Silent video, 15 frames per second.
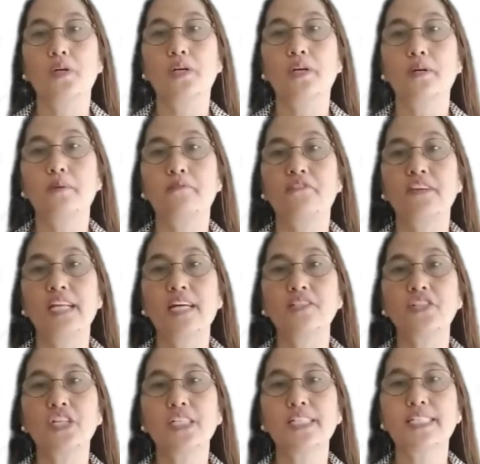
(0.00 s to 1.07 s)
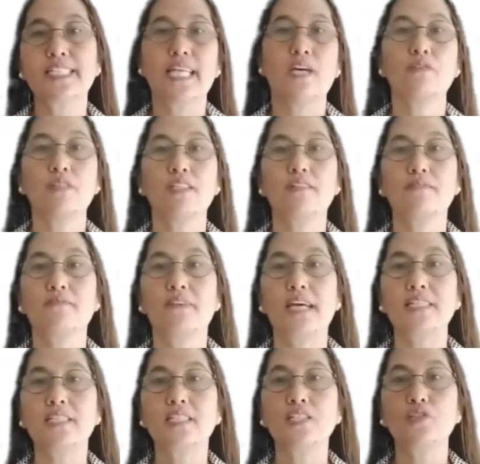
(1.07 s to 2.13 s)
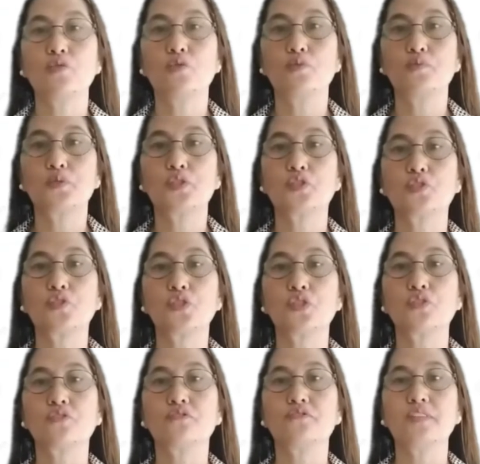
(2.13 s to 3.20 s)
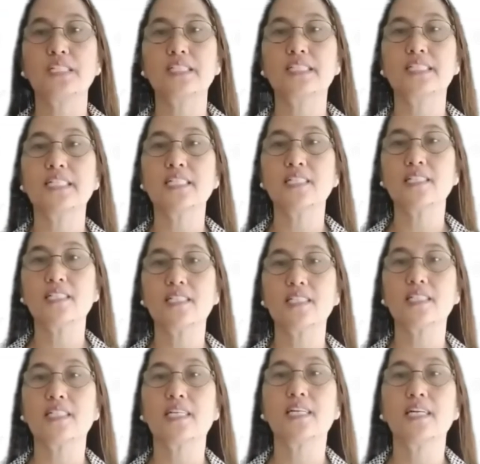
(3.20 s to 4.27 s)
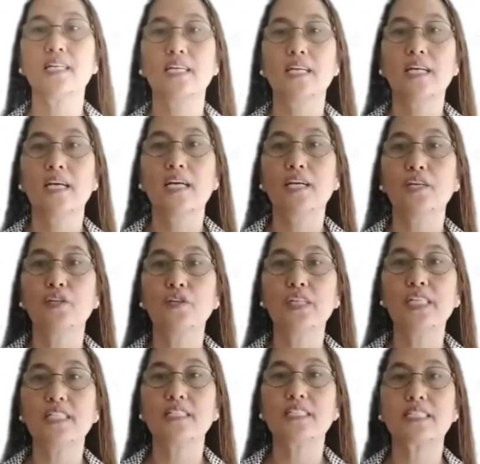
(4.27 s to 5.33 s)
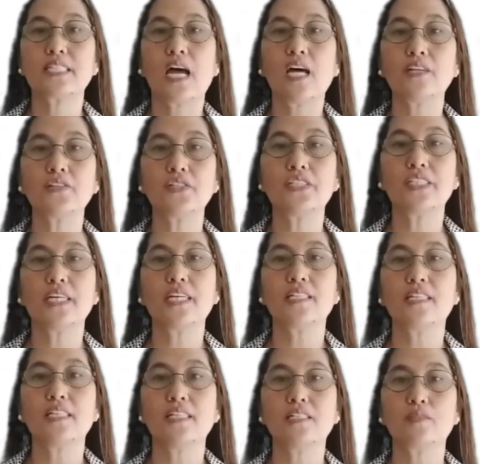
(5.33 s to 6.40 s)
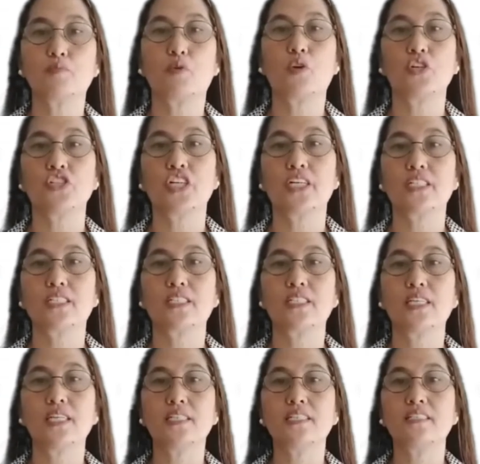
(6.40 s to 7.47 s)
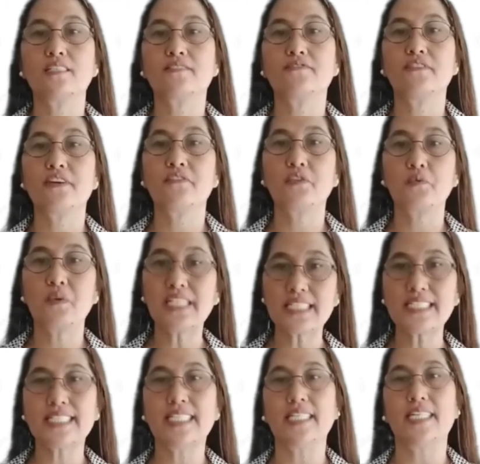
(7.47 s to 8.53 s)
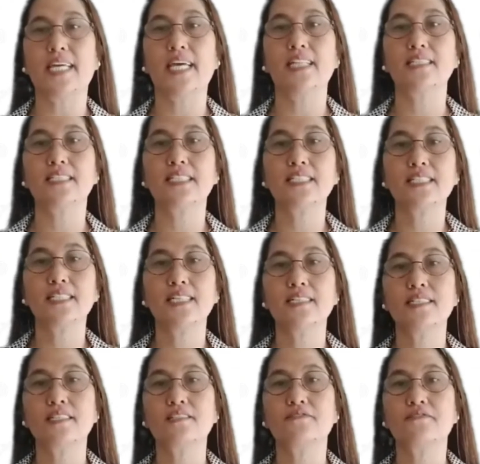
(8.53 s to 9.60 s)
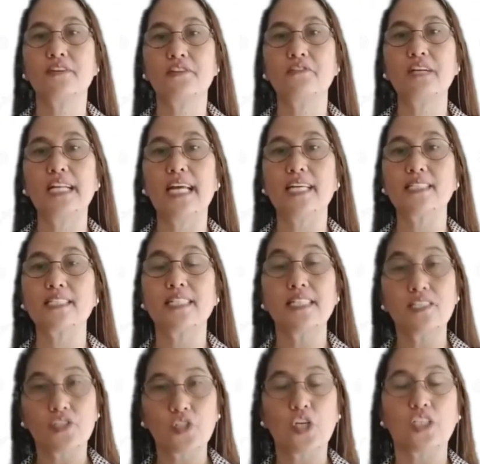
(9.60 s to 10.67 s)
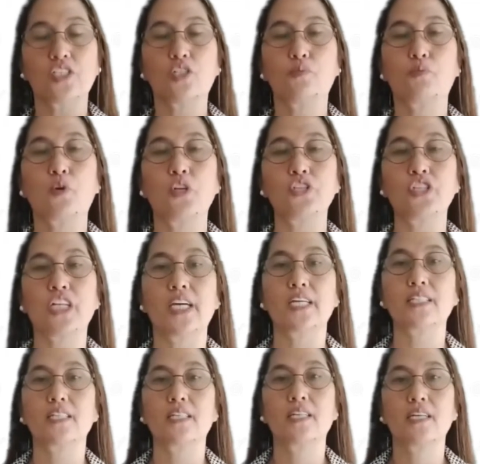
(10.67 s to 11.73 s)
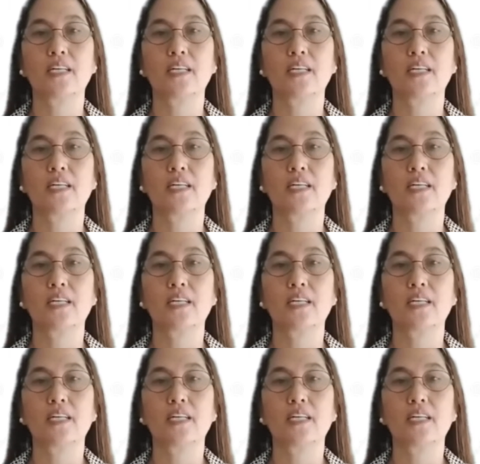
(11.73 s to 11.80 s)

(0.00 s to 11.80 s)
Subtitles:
where financially sound investing groups to service sick units undertake these projects. It is very risky and success is very less in such project.